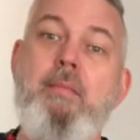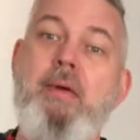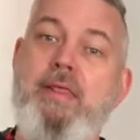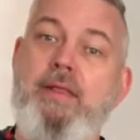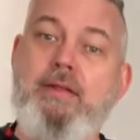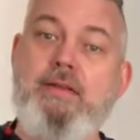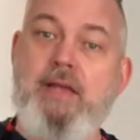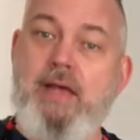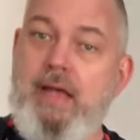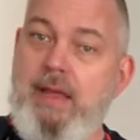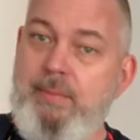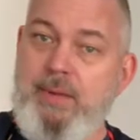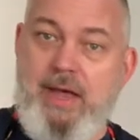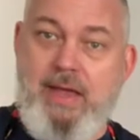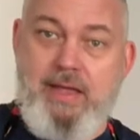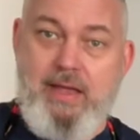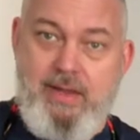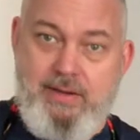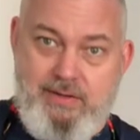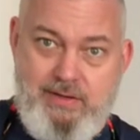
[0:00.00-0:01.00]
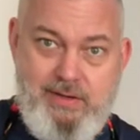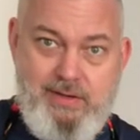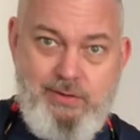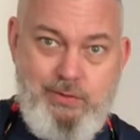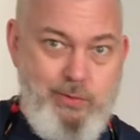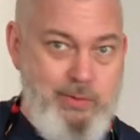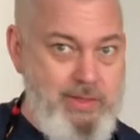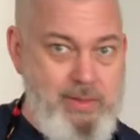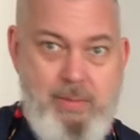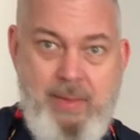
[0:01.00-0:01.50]
By the time I got done
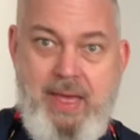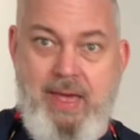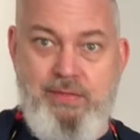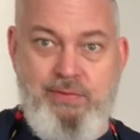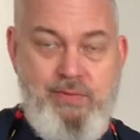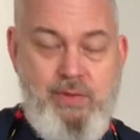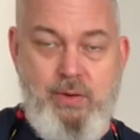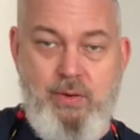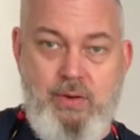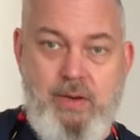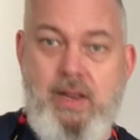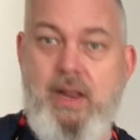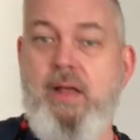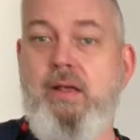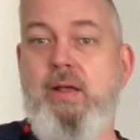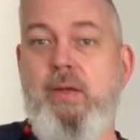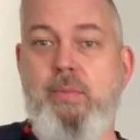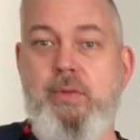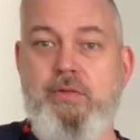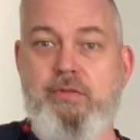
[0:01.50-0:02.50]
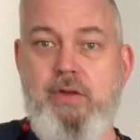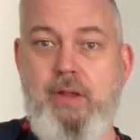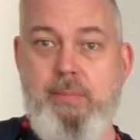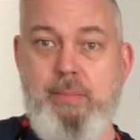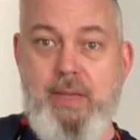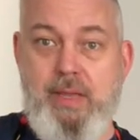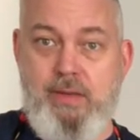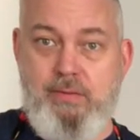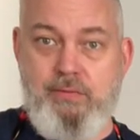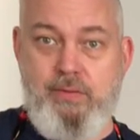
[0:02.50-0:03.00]
doing the math, figuring out how much I
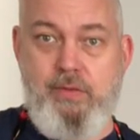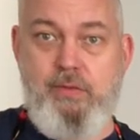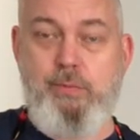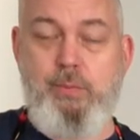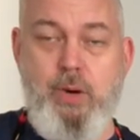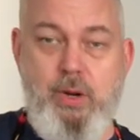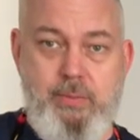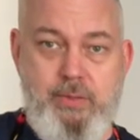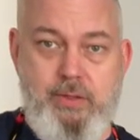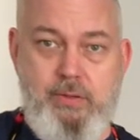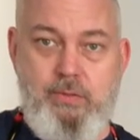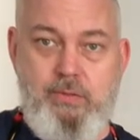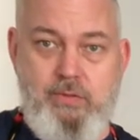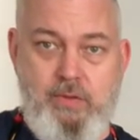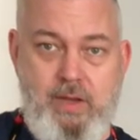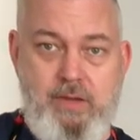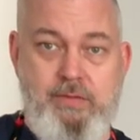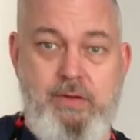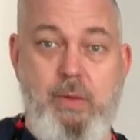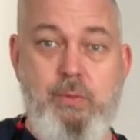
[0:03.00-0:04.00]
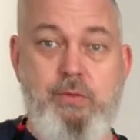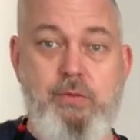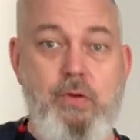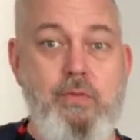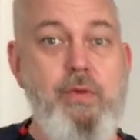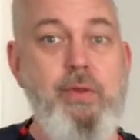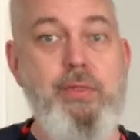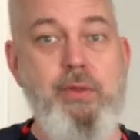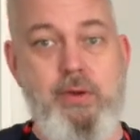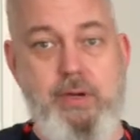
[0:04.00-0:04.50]
paid for this barbecue sauce, I was
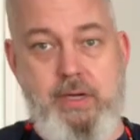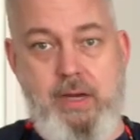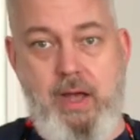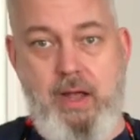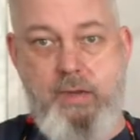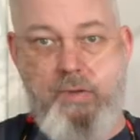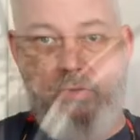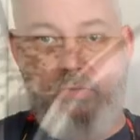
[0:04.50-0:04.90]
over $30.